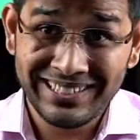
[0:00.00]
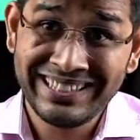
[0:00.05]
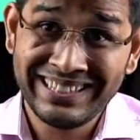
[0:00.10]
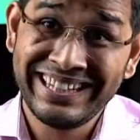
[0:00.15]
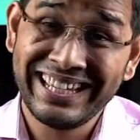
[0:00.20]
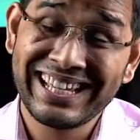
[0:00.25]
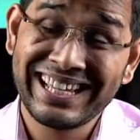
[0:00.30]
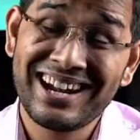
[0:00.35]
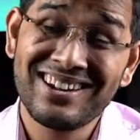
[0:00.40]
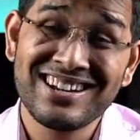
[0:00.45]

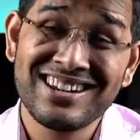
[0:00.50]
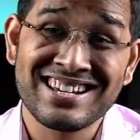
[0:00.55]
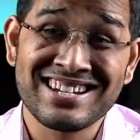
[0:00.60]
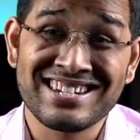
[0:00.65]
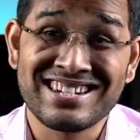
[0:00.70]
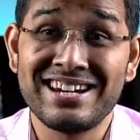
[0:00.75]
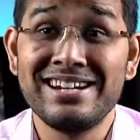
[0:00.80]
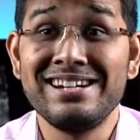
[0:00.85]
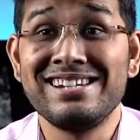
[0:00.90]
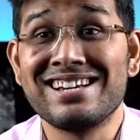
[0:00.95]
They can't
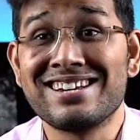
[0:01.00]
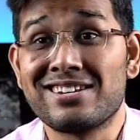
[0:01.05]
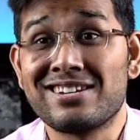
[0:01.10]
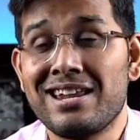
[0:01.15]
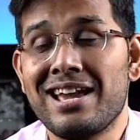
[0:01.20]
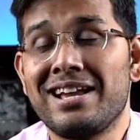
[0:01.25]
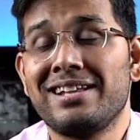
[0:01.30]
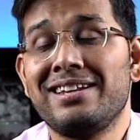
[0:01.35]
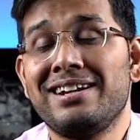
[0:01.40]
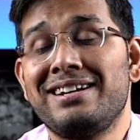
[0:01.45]
extend just
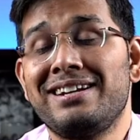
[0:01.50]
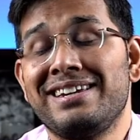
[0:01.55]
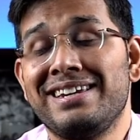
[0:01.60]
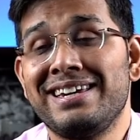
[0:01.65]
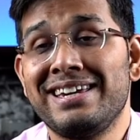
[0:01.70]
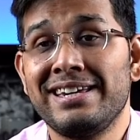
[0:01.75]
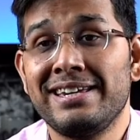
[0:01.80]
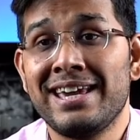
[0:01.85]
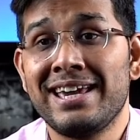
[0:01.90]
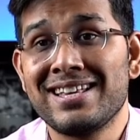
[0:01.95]
like that.
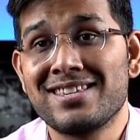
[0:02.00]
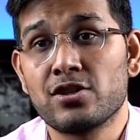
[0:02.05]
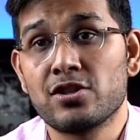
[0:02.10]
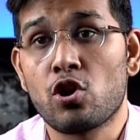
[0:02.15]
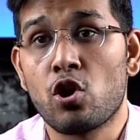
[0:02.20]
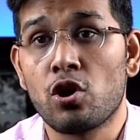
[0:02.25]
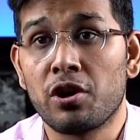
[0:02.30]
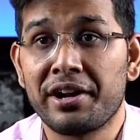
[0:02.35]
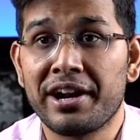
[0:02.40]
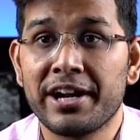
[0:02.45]
He has a
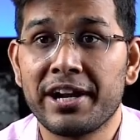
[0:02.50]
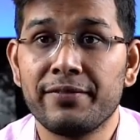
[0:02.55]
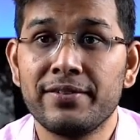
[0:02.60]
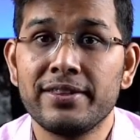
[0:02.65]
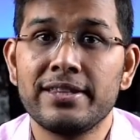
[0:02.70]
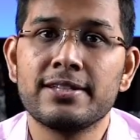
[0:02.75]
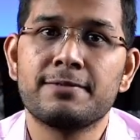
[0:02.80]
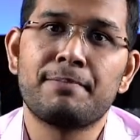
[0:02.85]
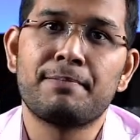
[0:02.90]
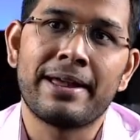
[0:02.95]
contract
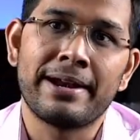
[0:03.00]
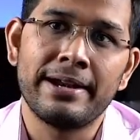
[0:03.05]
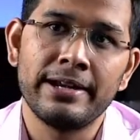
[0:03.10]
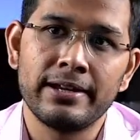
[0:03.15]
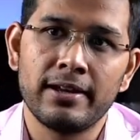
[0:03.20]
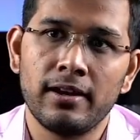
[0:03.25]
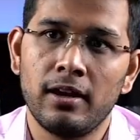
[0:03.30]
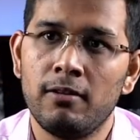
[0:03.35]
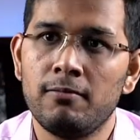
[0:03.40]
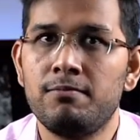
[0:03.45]
with his
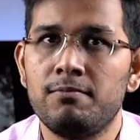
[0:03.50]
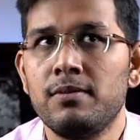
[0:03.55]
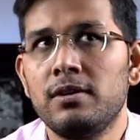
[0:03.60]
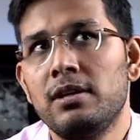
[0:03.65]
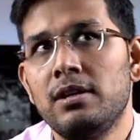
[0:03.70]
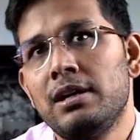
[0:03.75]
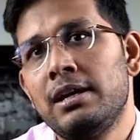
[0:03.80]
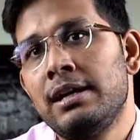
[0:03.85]
parent club.